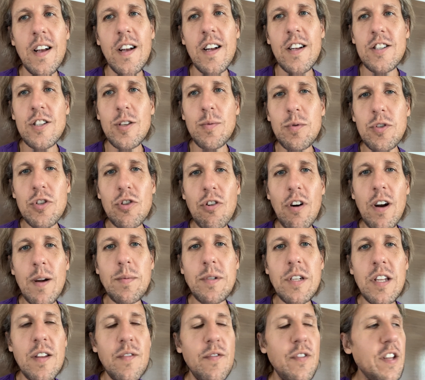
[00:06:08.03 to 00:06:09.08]
Subscribe
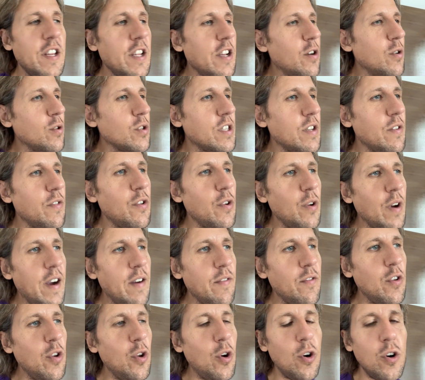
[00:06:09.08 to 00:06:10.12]
to the videos if you
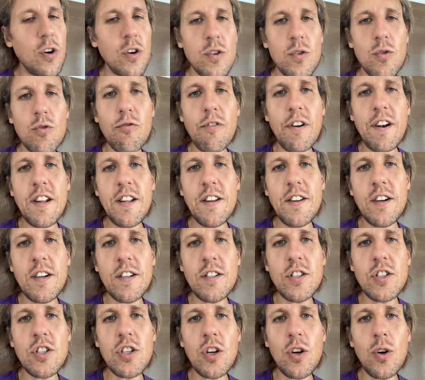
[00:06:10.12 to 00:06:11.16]
have not already done
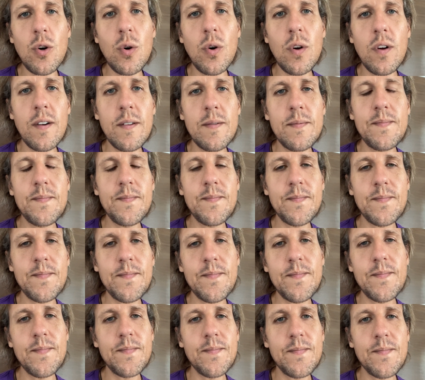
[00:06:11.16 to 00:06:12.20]
so.
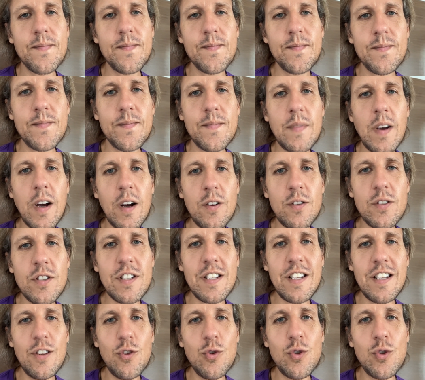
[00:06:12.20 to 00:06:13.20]
I'll see you